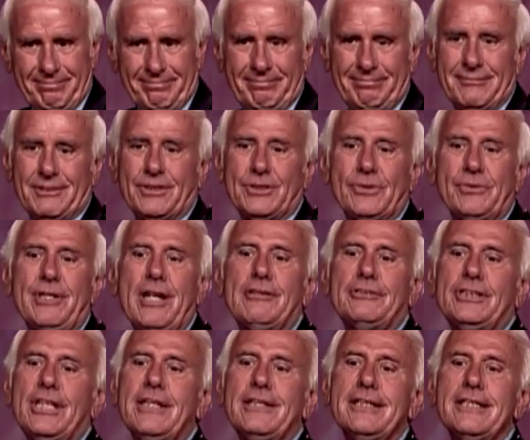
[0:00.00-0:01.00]
So now
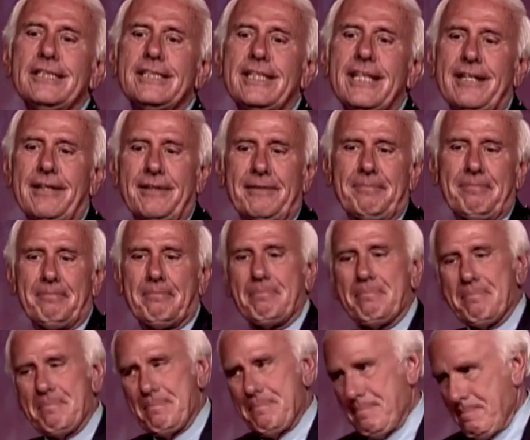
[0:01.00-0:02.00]
jot this down.
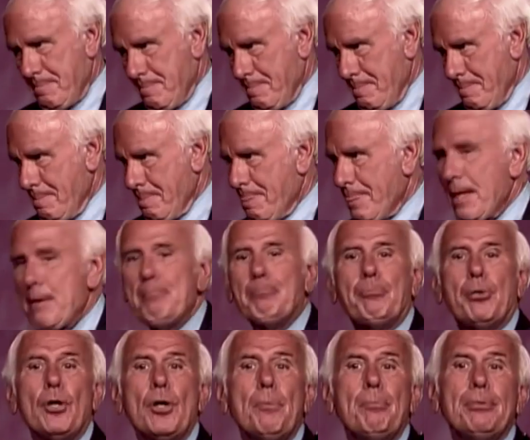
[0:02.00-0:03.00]

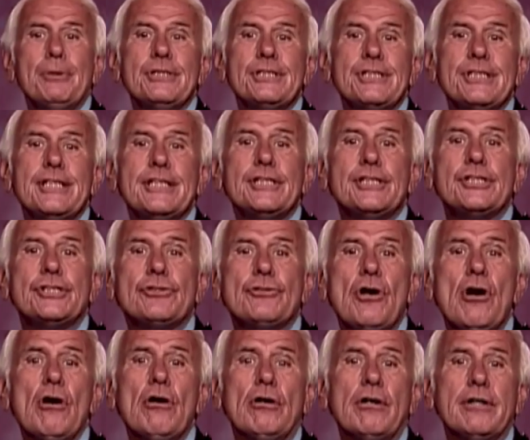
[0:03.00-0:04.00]
Purpose is
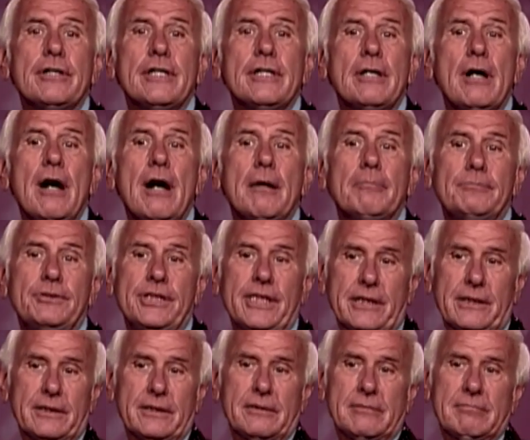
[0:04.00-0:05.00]
stronger than
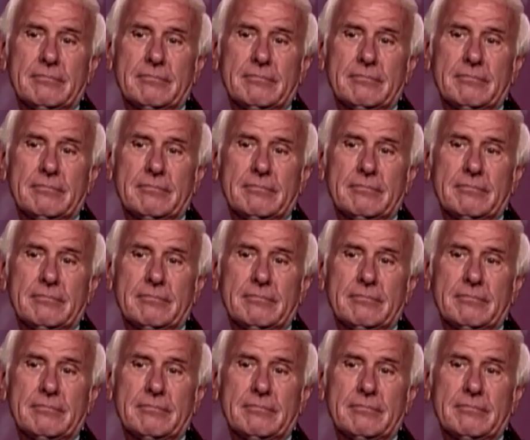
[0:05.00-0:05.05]
object.